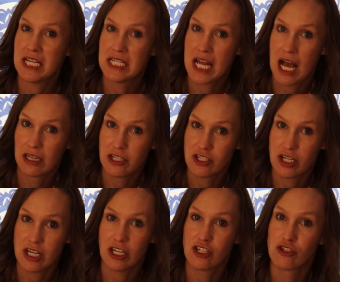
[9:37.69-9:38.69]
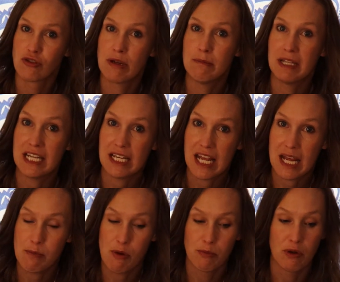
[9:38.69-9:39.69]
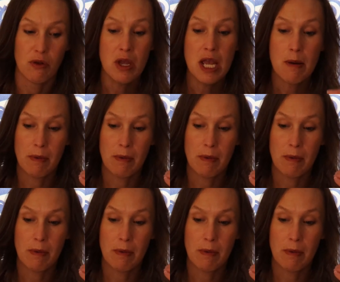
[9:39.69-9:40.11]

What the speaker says: intelligent, extremely capable.